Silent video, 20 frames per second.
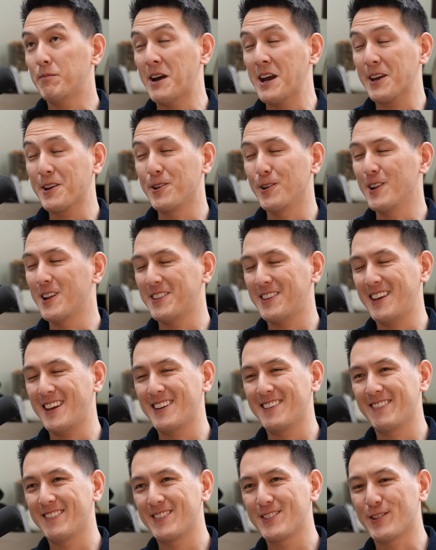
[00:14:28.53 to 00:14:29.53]
my goal at the
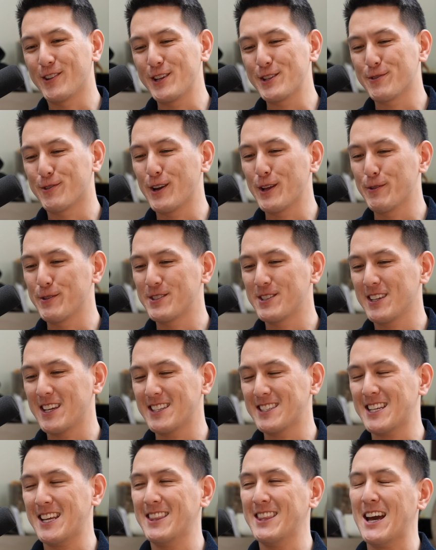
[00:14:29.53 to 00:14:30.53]
end of 2020 was to
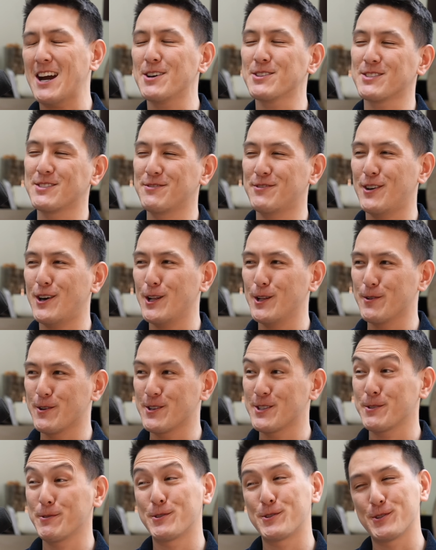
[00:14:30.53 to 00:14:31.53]
get 10,000
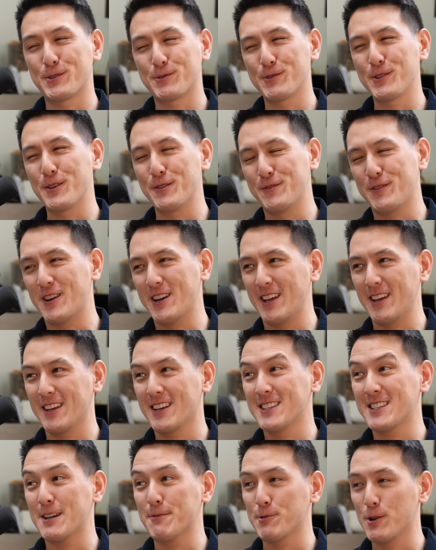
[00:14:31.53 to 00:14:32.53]
followers, which was really funny
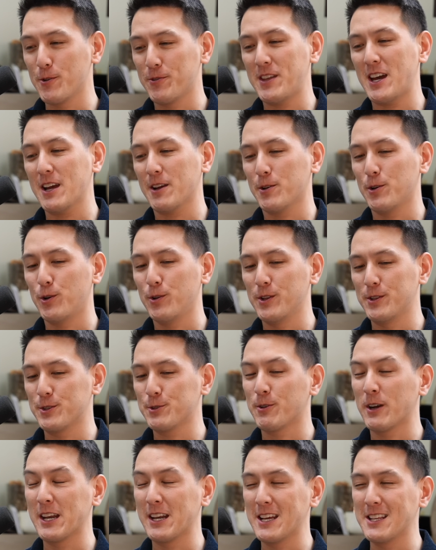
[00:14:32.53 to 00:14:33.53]
because I wrote that goal in
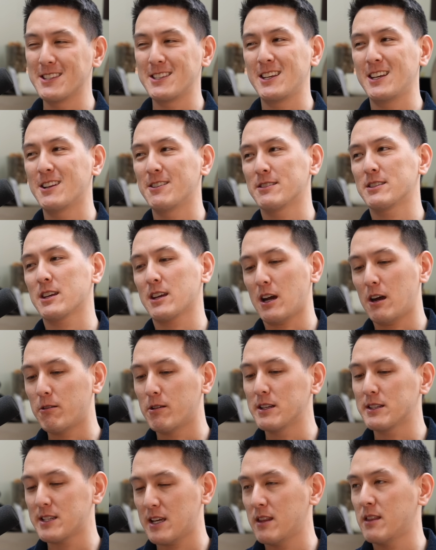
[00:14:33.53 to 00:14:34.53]
2019. I was like, I
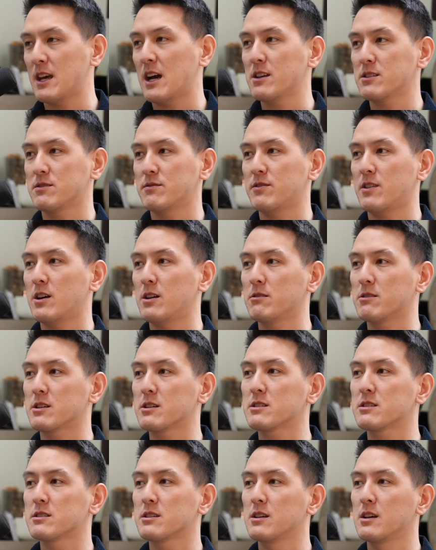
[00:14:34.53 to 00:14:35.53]
want 10,000
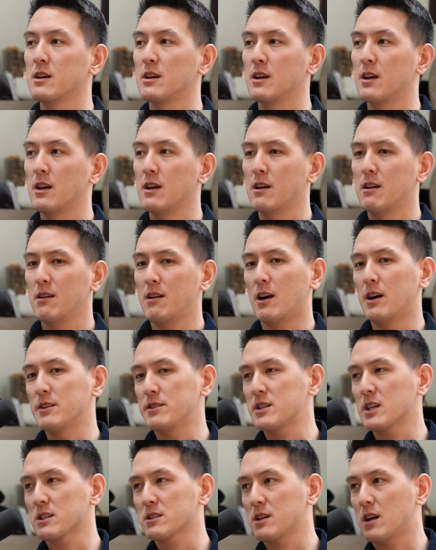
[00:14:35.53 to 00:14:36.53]
followers mm. on
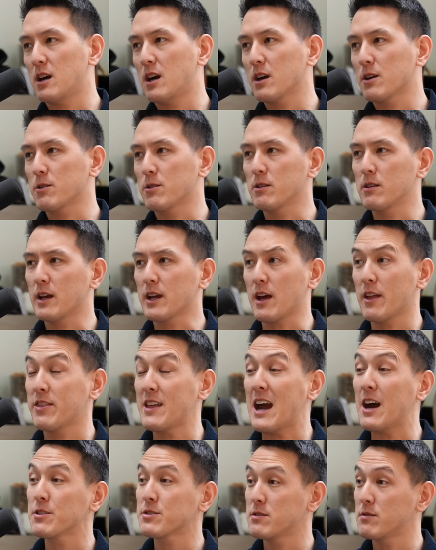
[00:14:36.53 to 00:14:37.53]
TikTok or like a
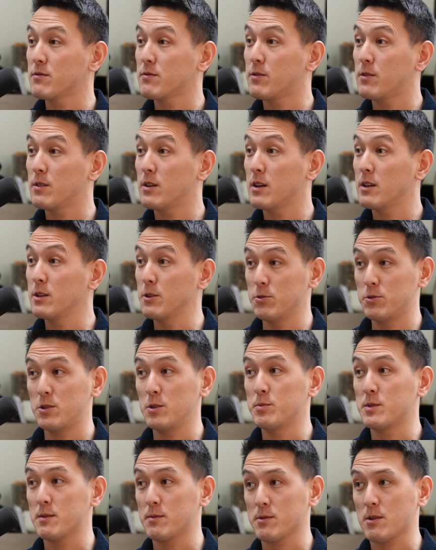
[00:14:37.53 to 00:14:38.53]
thousand
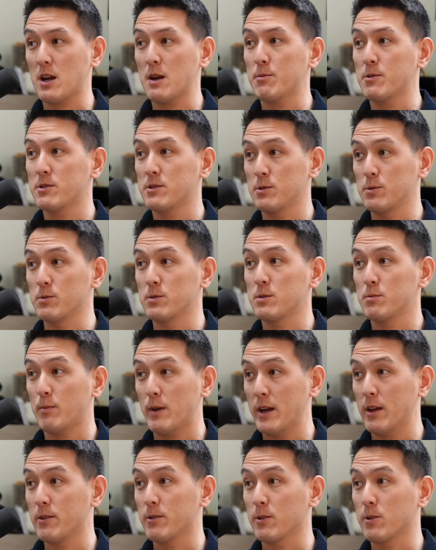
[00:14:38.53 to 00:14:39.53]
YouTube subscribers. was
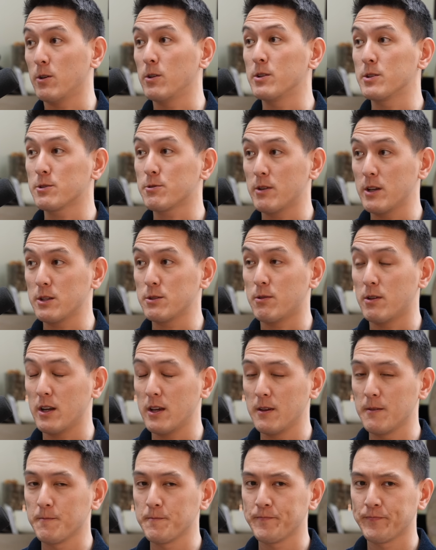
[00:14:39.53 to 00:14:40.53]
my other goal in
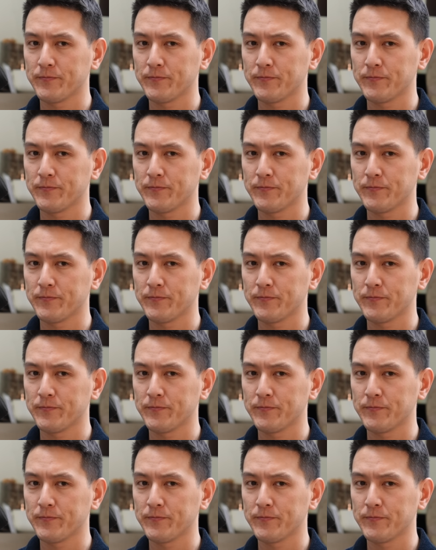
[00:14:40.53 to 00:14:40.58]
2020.